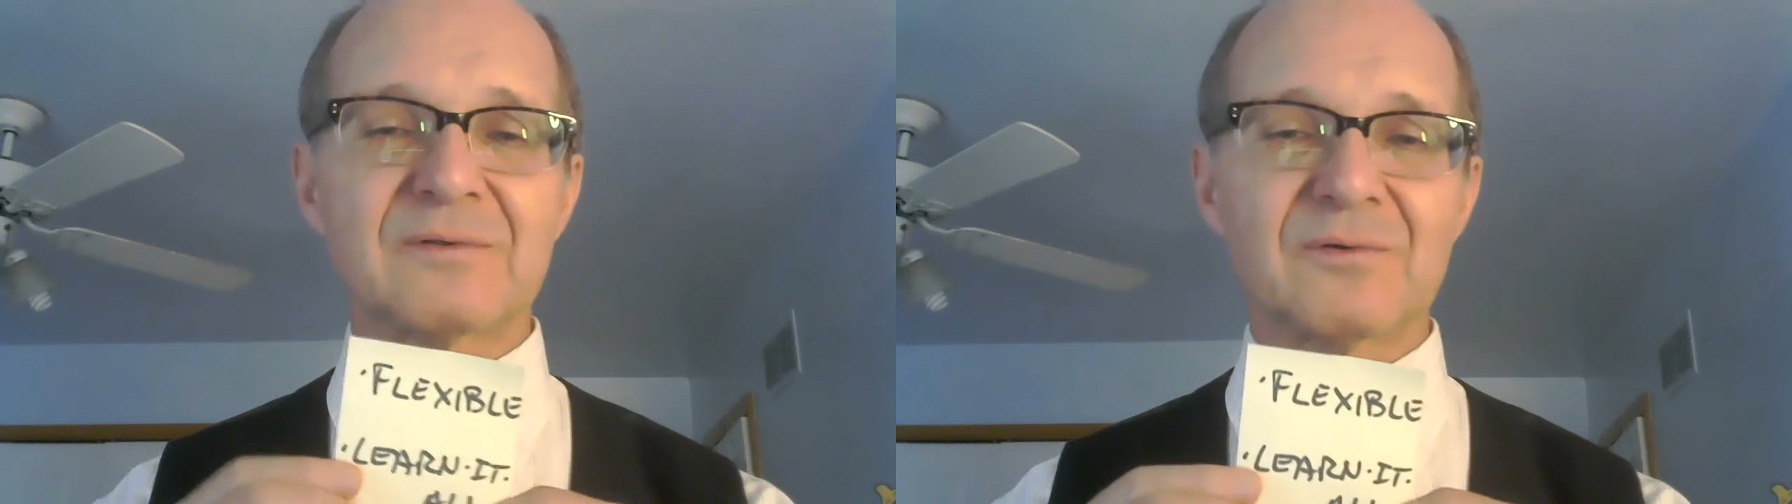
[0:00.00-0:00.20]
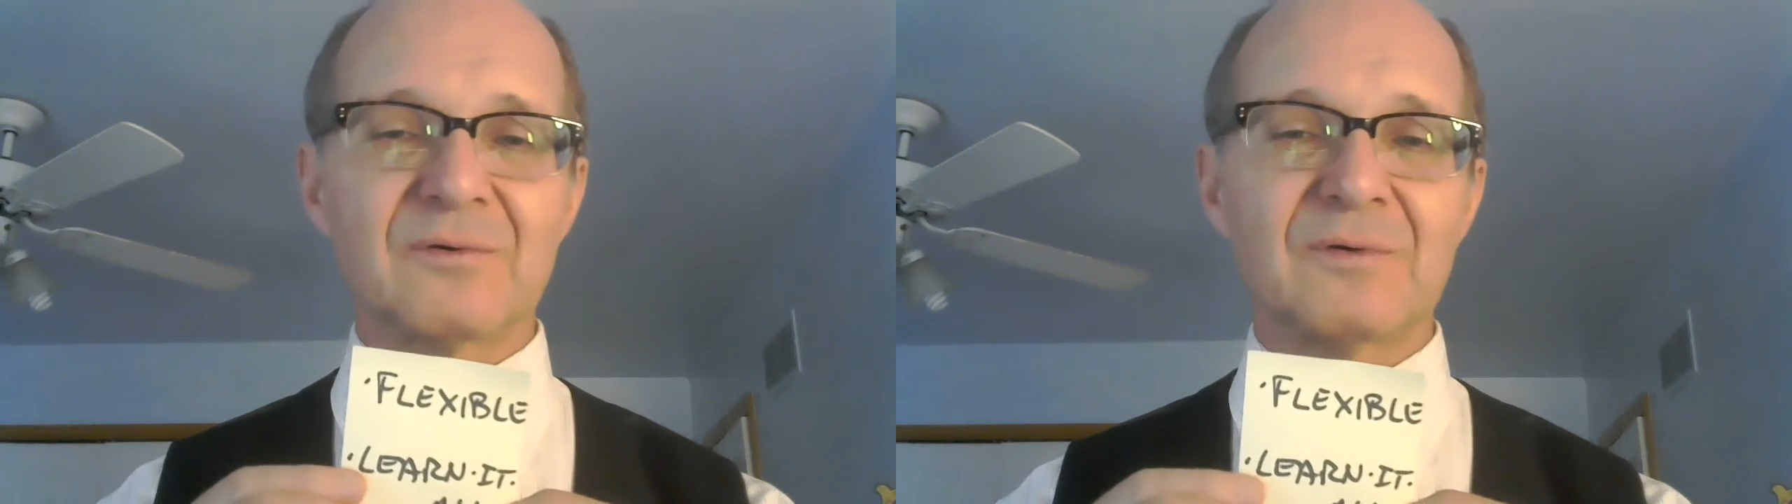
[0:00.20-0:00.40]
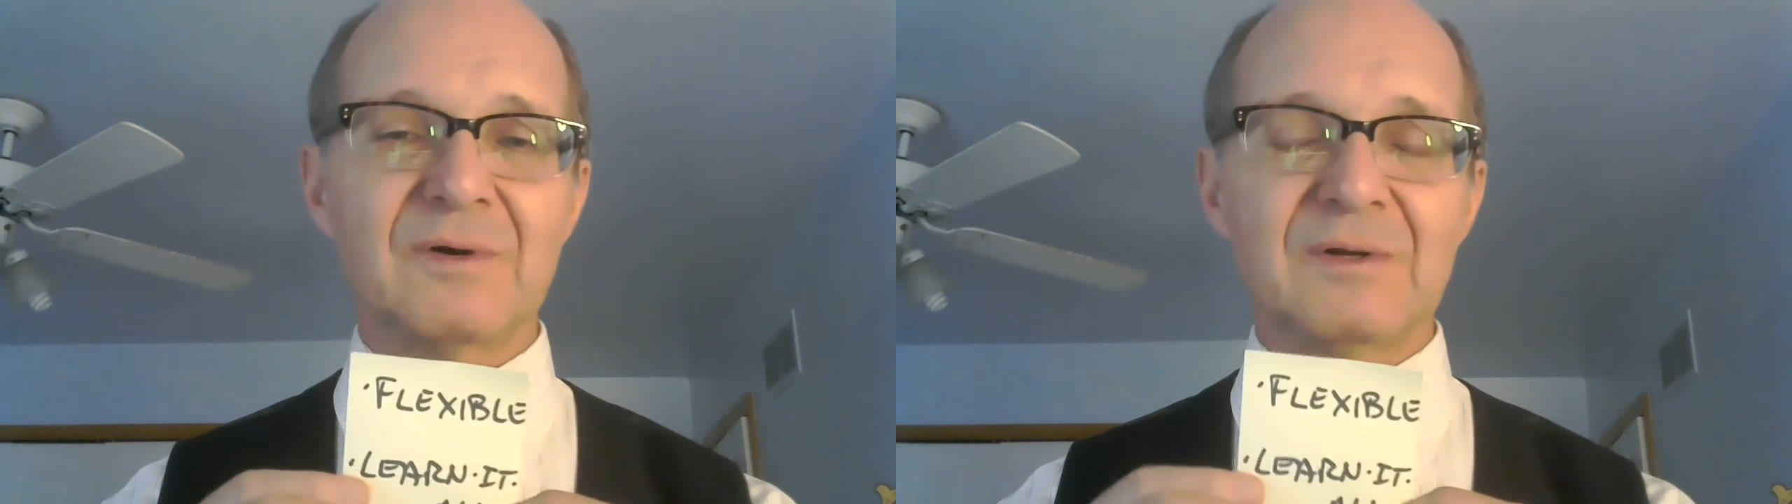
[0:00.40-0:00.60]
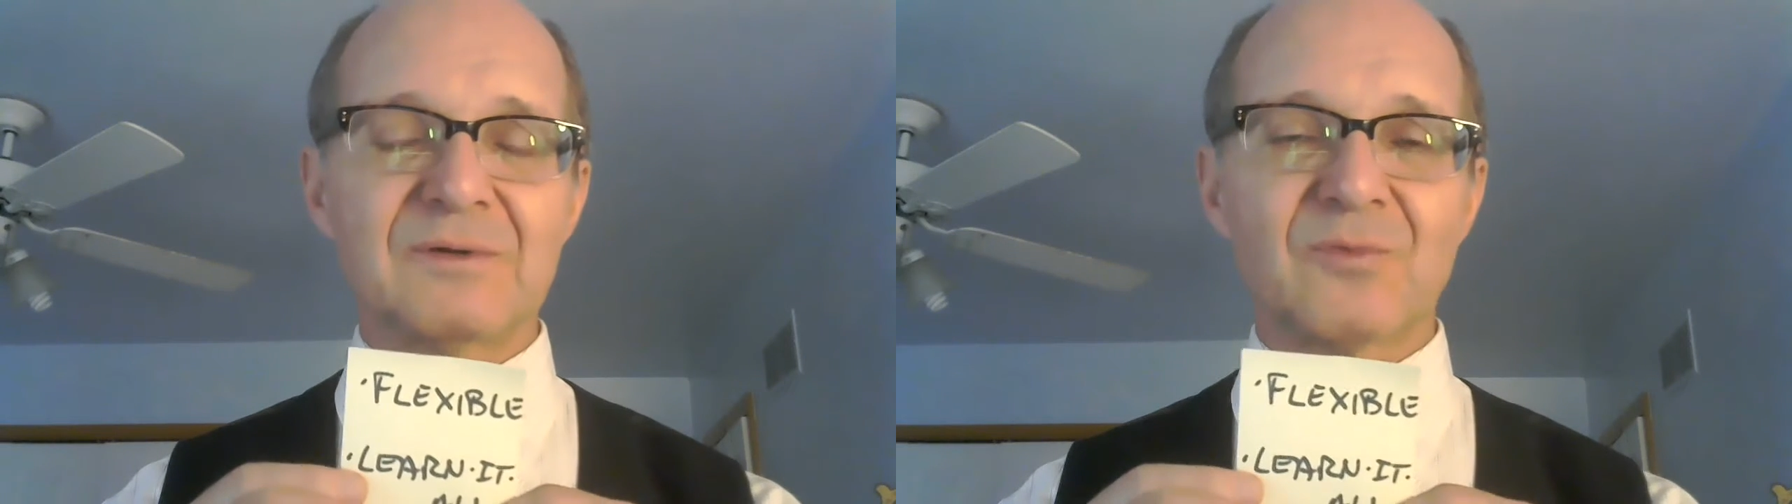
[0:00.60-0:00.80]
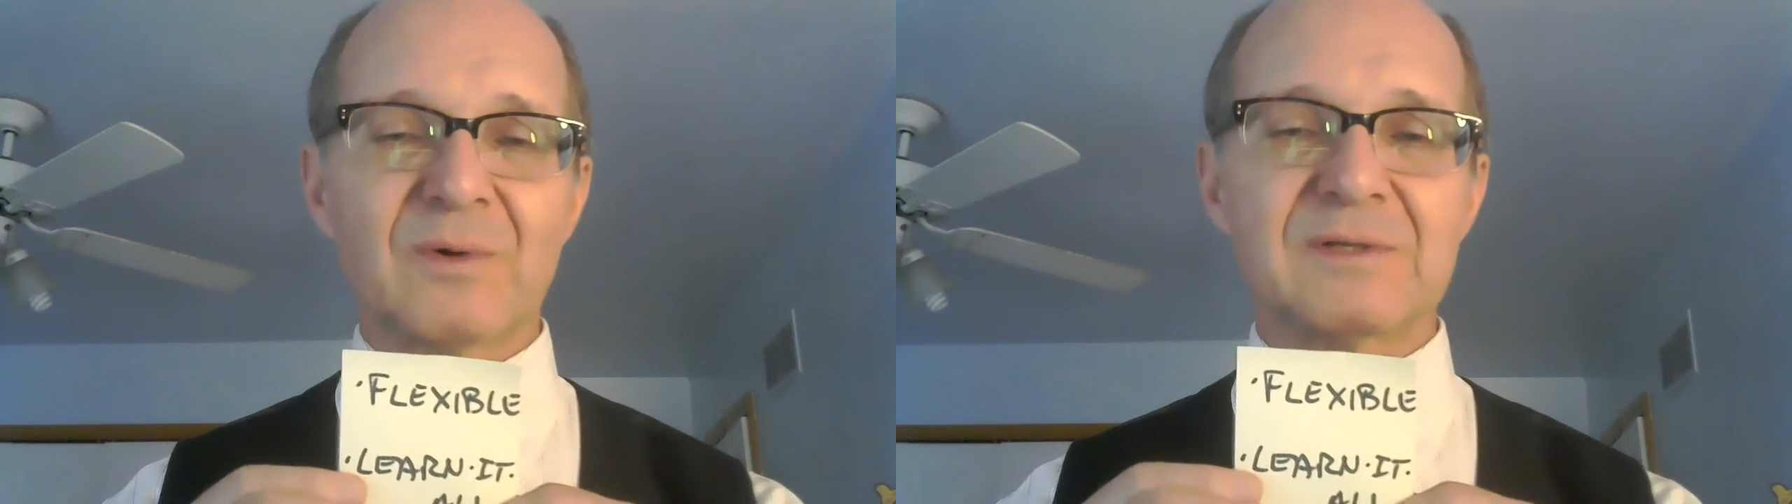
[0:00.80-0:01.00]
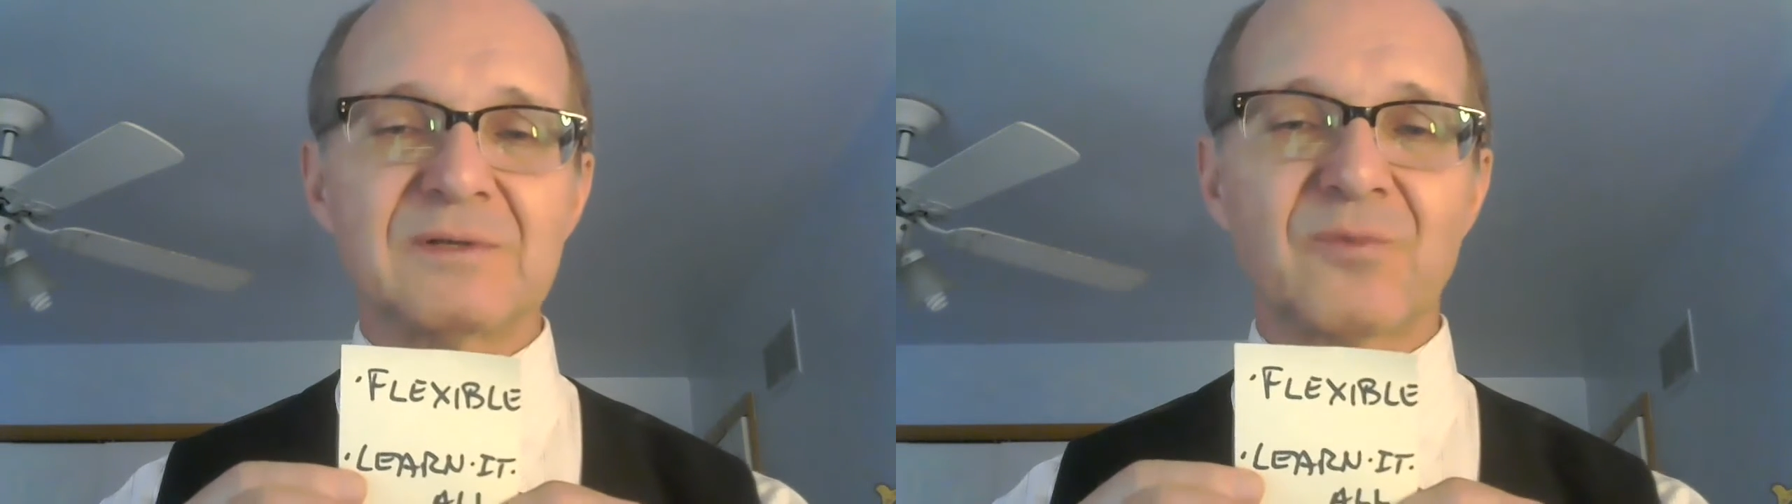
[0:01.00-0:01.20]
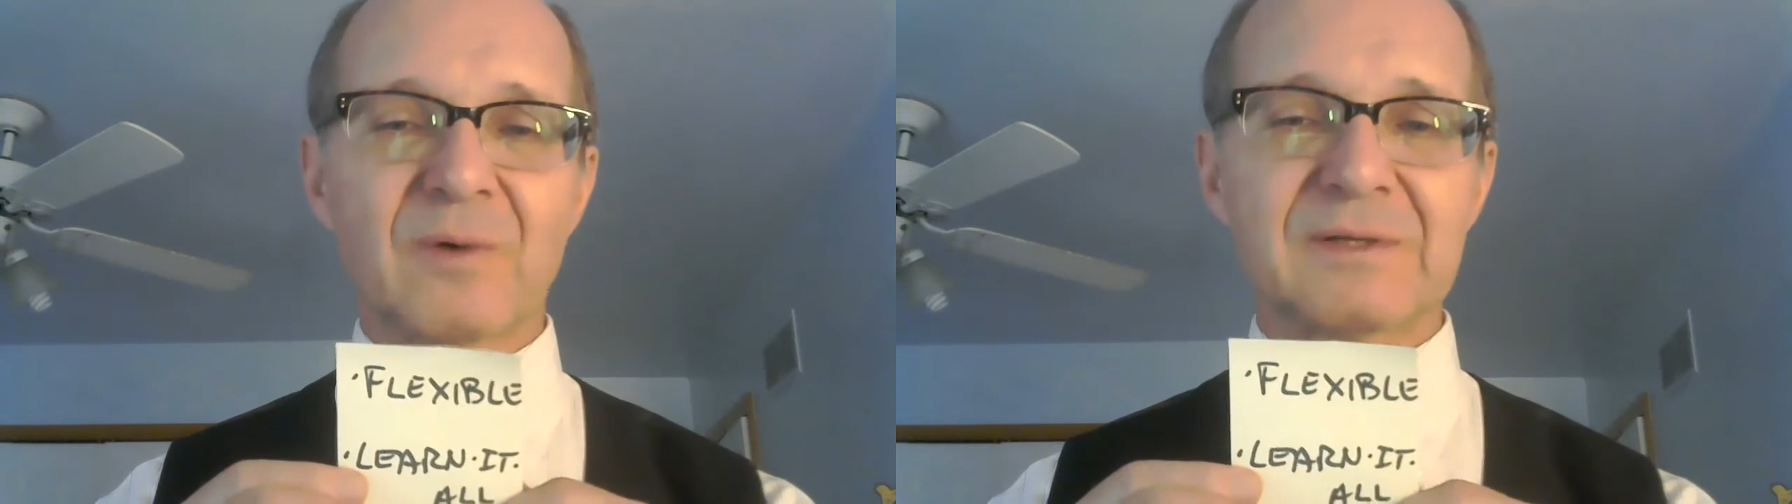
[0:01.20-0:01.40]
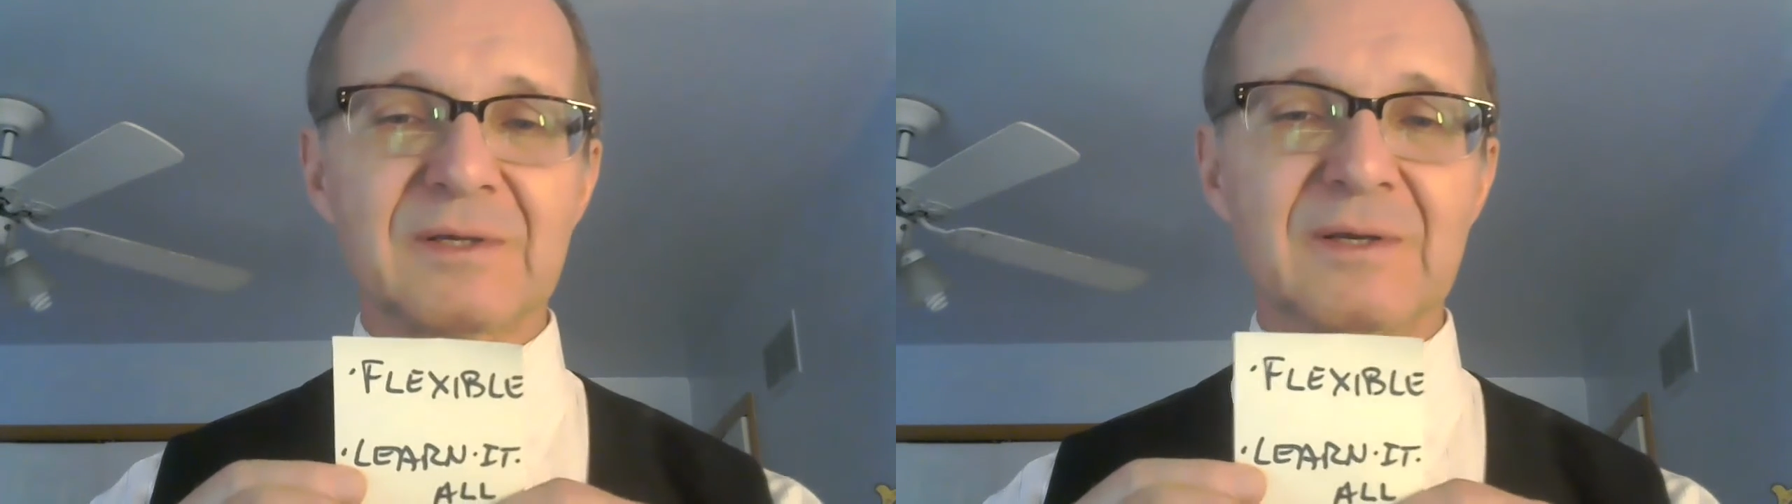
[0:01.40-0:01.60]
through
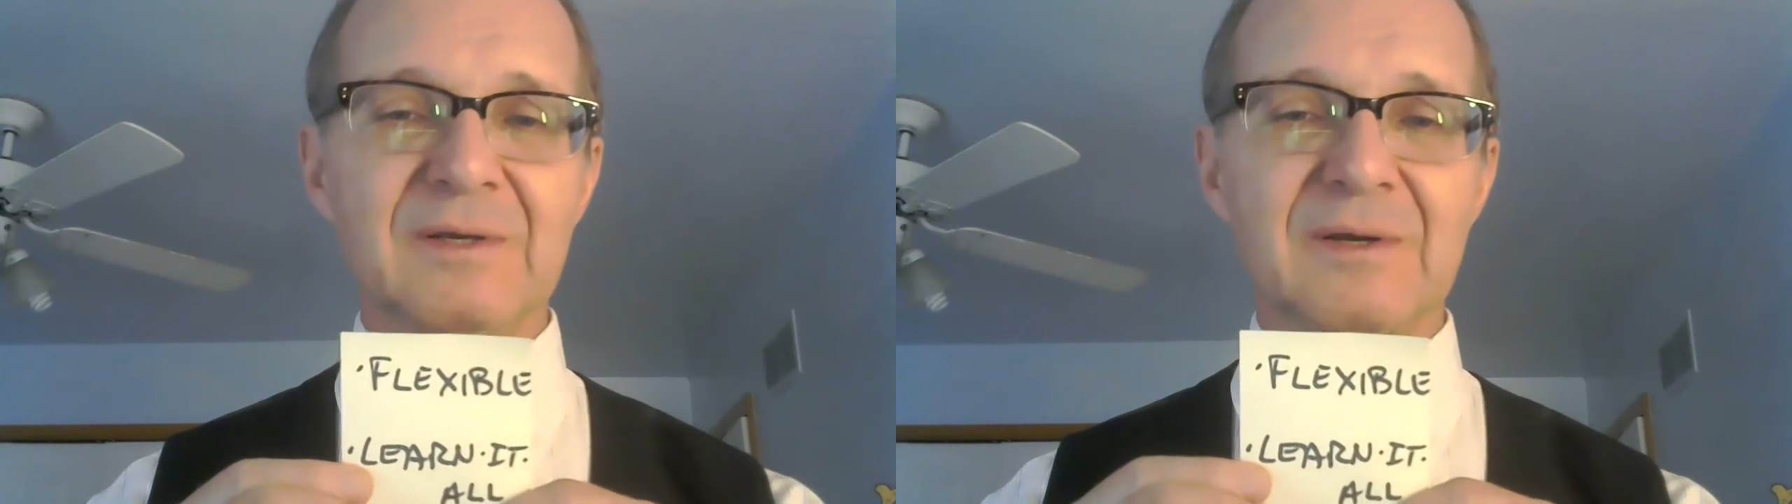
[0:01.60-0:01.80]
2020,